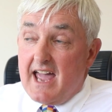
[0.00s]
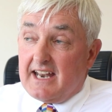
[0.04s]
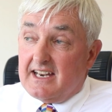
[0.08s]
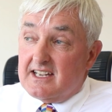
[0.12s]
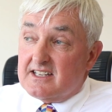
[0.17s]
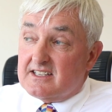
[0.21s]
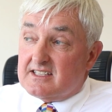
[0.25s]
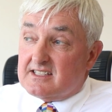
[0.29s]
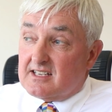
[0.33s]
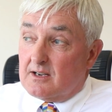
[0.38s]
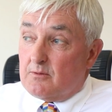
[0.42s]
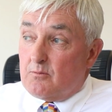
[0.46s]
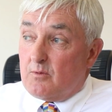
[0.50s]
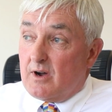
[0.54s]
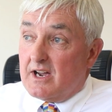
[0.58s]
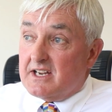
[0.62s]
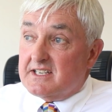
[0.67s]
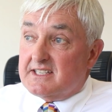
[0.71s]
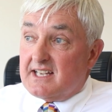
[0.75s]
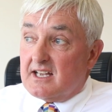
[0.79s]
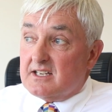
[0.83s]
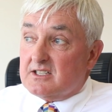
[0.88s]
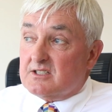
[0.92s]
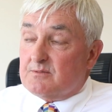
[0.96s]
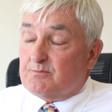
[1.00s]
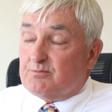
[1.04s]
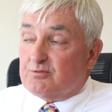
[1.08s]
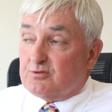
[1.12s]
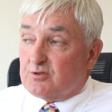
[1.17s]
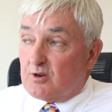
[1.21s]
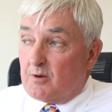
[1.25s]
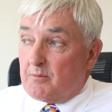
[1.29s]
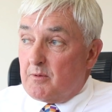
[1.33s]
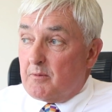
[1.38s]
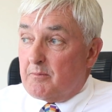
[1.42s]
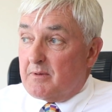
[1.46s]
And in some ways, that's
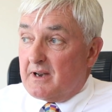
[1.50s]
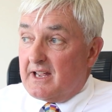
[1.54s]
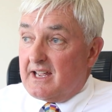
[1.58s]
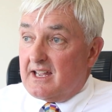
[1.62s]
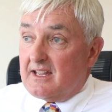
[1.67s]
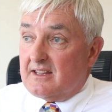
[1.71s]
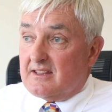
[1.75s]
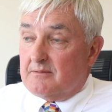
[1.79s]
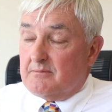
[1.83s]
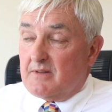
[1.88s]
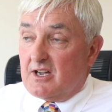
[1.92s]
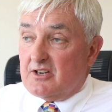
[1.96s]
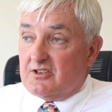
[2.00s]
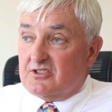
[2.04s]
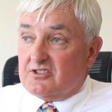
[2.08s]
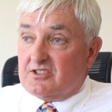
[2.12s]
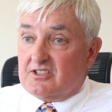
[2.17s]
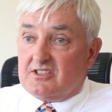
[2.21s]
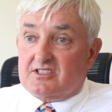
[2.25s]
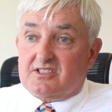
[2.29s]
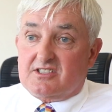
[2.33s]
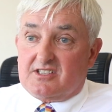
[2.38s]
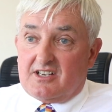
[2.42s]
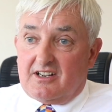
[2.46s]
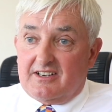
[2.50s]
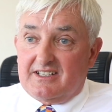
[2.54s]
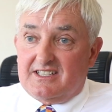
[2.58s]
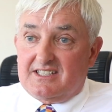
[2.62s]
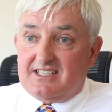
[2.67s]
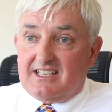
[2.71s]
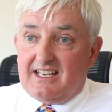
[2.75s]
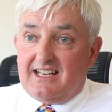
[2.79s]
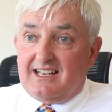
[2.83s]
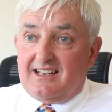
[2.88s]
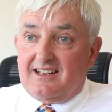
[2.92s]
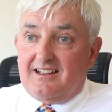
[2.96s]
probably the most
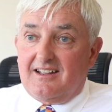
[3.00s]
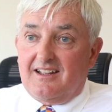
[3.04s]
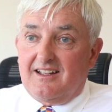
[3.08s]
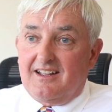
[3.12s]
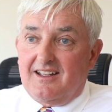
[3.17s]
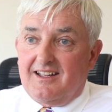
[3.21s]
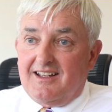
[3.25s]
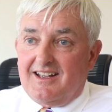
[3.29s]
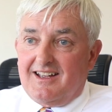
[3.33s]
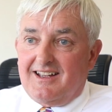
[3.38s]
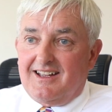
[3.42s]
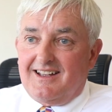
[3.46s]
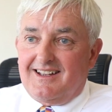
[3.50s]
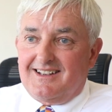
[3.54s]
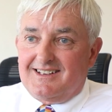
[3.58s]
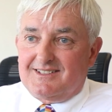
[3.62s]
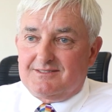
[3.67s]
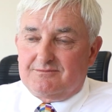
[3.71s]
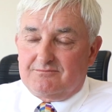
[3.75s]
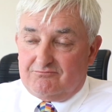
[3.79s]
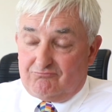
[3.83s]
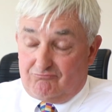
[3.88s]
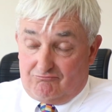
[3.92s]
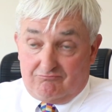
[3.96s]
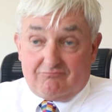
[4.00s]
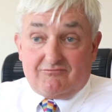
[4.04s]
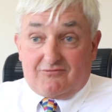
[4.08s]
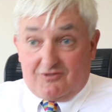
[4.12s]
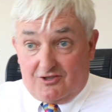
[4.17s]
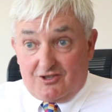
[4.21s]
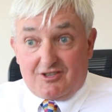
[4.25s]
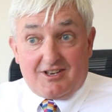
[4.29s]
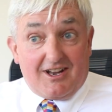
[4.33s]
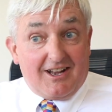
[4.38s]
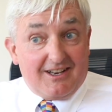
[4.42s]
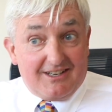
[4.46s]
exciting,
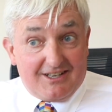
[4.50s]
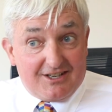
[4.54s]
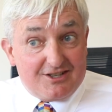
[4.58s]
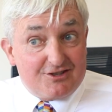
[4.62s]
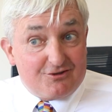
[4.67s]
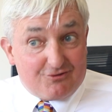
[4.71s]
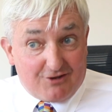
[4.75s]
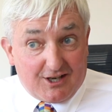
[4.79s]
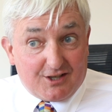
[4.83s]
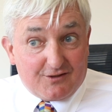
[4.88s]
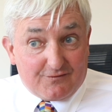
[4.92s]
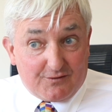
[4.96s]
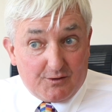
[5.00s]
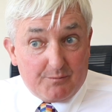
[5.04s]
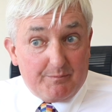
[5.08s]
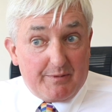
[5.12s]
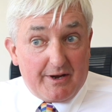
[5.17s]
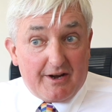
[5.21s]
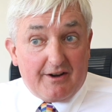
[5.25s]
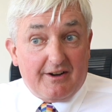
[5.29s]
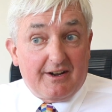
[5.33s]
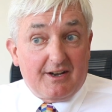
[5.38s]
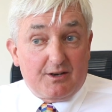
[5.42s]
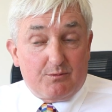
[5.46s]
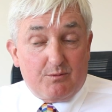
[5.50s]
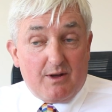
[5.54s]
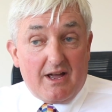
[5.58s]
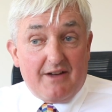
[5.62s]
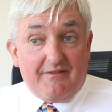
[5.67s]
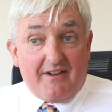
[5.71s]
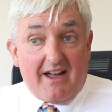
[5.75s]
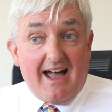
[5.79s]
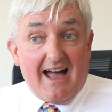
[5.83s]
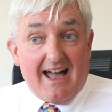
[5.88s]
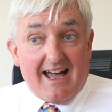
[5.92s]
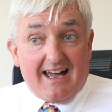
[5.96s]
slightly stressful period we
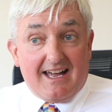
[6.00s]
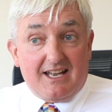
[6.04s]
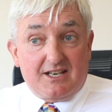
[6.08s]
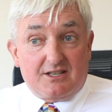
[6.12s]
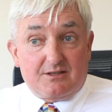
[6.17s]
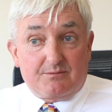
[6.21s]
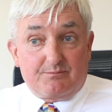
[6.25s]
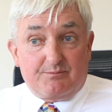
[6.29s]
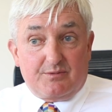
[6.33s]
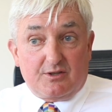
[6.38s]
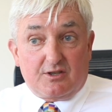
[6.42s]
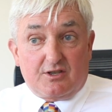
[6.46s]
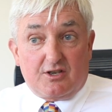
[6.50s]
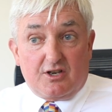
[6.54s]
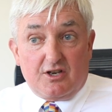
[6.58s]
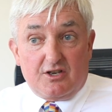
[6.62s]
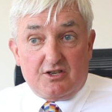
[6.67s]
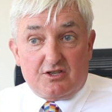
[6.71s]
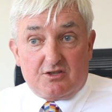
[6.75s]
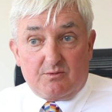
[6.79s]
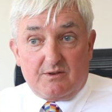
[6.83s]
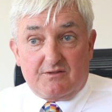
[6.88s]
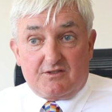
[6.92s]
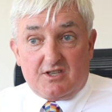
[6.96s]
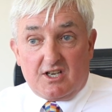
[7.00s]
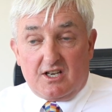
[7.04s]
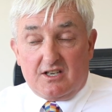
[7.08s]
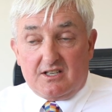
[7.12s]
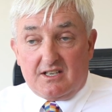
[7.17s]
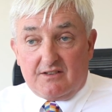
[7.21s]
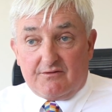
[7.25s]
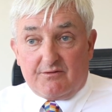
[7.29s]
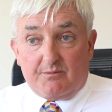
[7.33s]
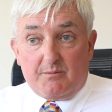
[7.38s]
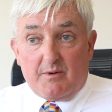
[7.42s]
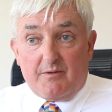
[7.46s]
ever had, because we've
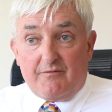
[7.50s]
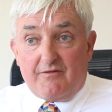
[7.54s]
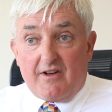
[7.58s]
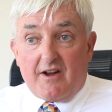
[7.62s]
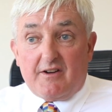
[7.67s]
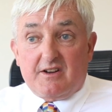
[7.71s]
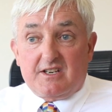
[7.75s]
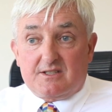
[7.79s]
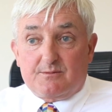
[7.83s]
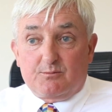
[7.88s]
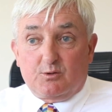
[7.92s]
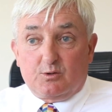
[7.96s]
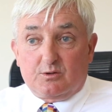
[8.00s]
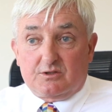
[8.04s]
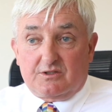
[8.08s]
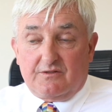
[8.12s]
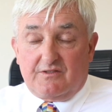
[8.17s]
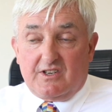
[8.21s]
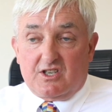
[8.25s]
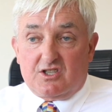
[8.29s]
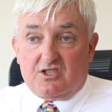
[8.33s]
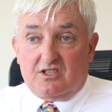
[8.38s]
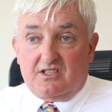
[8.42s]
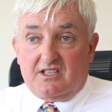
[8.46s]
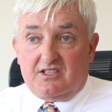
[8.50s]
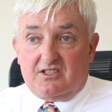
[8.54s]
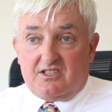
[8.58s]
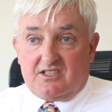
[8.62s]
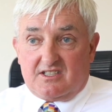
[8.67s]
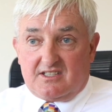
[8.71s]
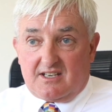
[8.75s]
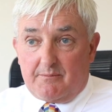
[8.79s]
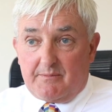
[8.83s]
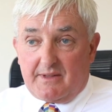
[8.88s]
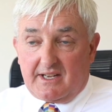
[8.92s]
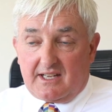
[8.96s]
turned it from a very small division
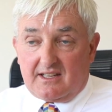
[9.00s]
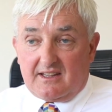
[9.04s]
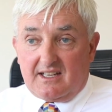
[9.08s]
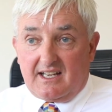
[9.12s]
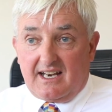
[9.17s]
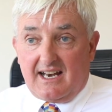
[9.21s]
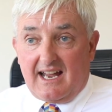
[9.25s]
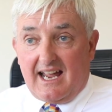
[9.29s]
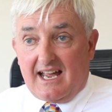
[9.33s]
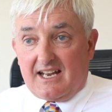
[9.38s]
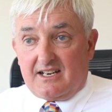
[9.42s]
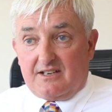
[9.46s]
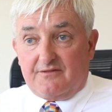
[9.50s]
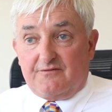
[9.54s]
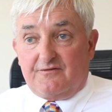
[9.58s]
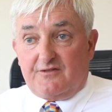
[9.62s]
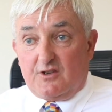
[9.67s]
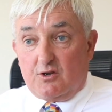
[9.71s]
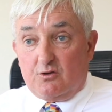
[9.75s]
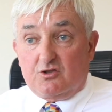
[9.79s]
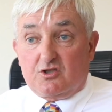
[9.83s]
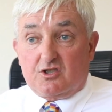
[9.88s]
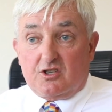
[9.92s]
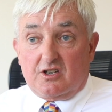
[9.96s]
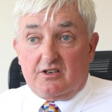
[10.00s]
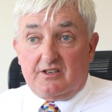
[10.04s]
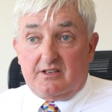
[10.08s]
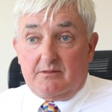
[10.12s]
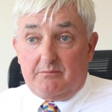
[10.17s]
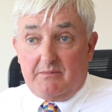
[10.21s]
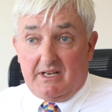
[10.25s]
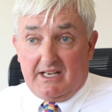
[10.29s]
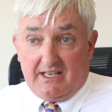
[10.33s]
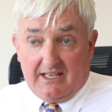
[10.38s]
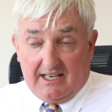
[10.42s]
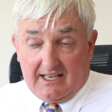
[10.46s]
into something that had a future
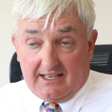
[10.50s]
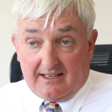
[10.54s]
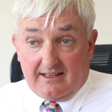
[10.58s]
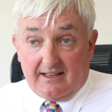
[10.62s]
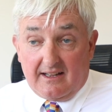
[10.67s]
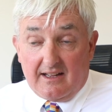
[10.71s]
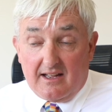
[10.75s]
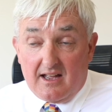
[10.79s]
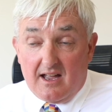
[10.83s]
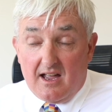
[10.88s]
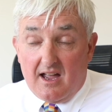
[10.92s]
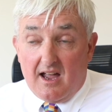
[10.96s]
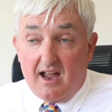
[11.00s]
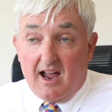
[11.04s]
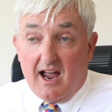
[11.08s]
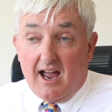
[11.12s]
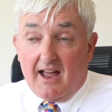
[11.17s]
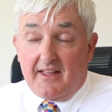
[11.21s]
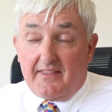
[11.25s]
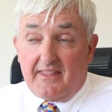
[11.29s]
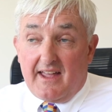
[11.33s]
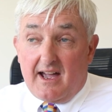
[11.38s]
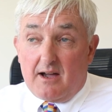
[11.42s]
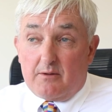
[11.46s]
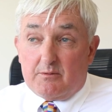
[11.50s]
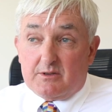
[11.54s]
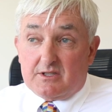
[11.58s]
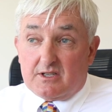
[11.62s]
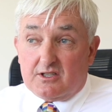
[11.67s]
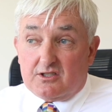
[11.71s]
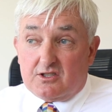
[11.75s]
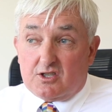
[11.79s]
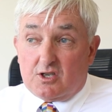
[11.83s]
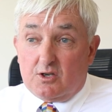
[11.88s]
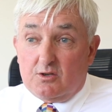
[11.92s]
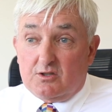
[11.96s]
and a meaning. And that
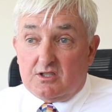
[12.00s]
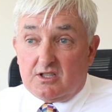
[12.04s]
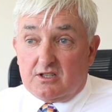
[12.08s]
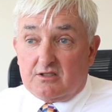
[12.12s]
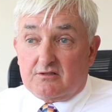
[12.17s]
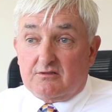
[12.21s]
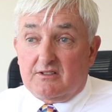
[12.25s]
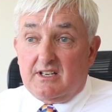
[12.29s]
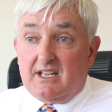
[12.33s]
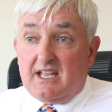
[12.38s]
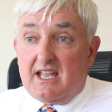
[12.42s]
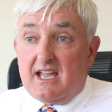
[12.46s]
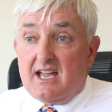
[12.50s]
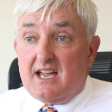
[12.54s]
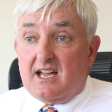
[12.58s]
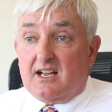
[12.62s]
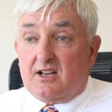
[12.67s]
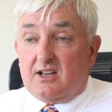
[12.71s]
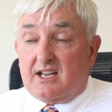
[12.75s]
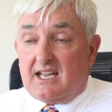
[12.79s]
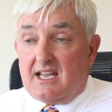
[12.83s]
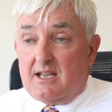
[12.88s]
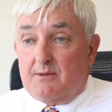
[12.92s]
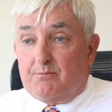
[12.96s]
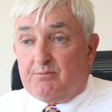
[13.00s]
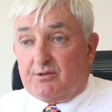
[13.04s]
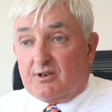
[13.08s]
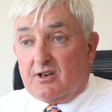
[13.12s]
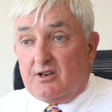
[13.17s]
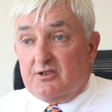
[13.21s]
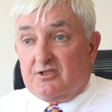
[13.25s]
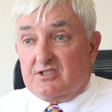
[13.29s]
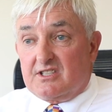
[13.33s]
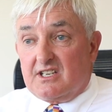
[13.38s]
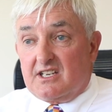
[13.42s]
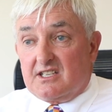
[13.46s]
was a 2 to 3 year key
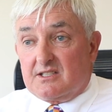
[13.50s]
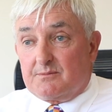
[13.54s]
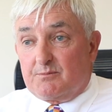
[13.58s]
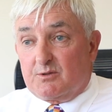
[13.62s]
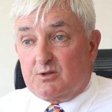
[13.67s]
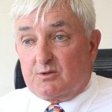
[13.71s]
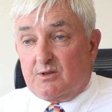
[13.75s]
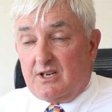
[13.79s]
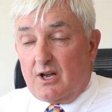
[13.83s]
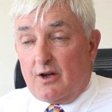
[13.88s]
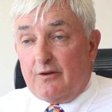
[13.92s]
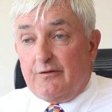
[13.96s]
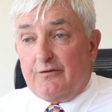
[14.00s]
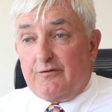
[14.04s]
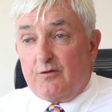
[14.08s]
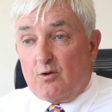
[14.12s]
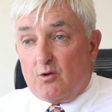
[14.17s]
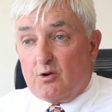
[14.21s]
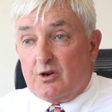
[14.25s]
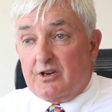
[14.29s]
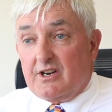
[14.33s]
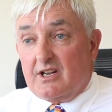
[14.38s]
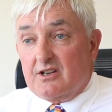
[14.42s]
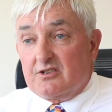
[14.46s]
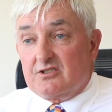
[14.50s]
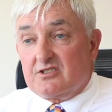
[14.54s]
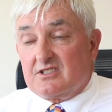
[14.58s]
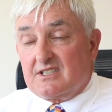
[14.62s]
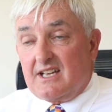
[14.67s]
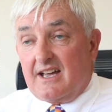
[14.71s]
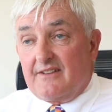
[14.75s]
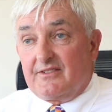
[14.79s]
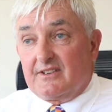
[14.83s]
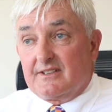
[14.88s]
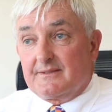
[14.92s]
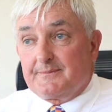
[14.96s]
process between 04 and
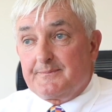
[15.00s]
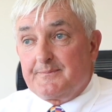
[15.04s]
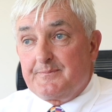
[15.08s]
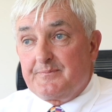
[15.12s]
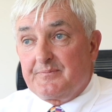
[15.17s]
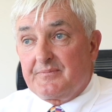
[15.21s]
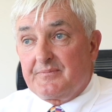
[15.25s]
07,